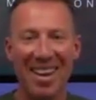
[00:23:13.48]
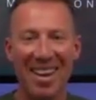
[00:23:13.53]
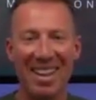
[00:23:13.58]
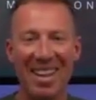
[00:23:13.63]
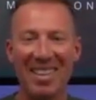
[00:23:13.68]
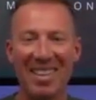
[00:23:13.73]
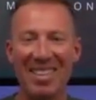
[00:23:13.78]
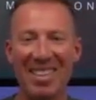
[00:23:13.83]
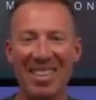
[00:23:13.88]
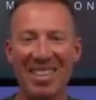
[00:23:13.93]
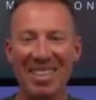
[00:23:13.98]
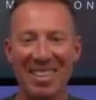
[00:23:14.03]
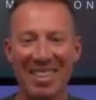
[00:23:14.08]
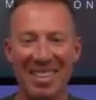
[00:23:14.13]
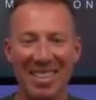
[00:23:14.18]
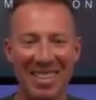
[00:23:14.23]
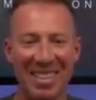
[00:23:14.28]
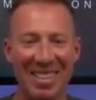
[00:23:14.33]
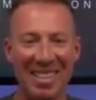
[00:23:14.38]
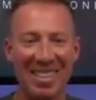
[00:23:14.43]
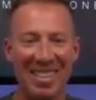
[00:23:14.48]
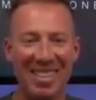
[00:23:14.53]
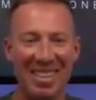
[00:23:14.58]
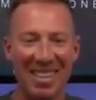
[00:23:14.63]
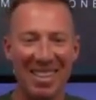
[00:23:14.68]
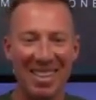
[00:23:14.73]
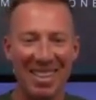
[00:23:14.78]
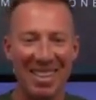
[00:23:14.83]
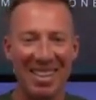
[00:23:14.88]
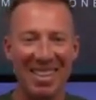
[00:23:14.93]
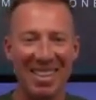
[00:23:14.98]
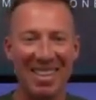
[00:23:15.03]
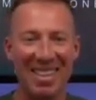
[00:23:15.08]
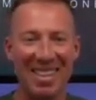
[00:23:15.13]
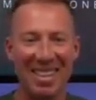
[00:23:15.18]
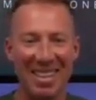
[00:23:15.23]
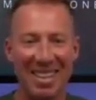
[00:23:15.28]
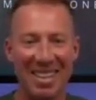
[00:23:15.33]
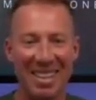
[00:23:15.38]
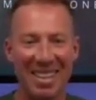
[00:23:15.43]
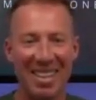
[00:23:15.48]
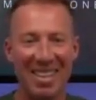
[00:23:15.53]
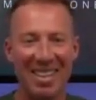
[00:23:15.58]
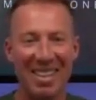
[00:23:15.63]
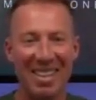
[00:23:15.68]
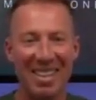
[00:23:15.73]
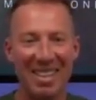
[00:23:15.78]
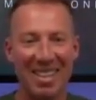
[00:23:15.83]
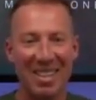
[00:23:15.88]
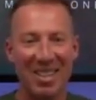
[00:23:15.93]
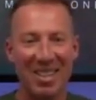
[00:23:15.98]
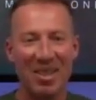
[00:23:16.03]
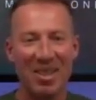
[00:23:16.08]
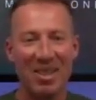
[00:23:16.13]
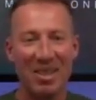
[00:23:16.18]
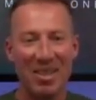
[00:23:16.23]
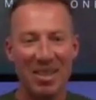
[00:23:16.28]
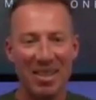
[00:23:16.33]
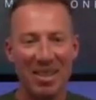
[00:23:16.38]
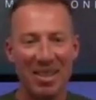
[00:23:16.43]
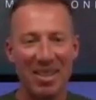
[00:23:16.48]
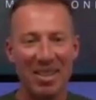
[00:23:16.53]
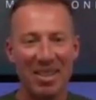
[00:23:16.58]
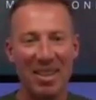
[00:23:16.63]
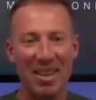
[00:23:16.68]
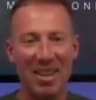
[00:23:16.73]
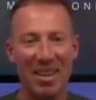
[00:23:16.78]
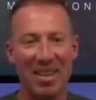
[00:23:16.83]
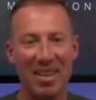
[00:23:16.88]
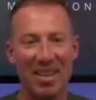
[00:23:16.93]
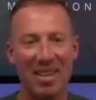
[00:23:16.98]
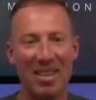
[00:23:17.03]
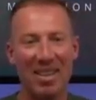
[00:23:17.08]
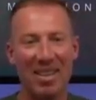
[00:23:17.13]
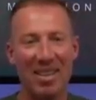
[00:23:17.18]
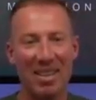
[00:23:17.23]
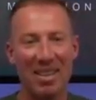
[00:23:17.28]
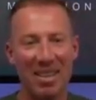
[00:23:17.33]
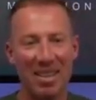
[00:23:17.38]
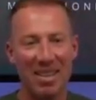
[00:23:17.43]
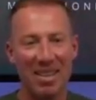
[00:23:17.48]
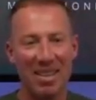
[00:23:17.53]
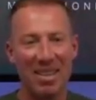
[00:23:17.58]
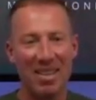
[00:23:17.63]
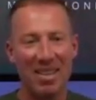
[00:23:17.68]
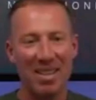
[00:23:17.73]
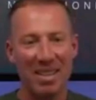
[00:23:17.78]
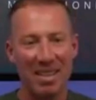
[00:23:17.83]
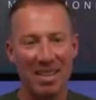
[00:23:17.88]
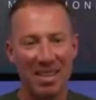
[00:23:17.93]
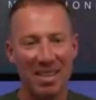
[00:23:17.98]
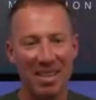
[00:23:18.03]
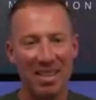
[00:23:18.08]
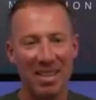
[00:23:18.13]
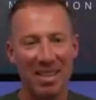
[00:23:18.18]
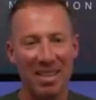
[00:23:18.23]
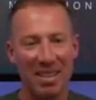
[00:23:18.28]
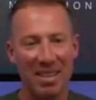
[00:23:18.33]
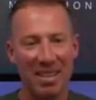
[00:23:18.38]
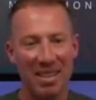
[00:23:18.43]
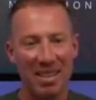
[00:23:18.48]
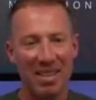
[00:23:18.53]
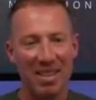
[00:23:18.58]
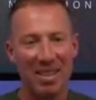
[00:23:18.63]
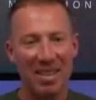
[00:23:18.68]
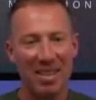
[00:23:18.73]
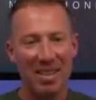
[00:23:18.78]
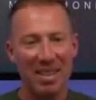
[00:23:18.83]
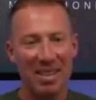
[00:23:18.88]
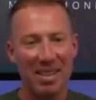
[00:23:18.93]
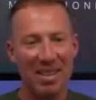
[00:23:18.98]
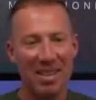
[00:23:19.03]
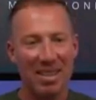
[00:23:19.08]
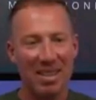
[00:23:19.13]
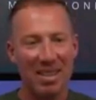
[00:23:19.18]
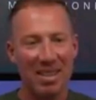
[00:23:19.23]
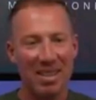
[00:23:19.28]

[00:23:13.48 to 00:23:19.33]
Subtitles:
(not speaking)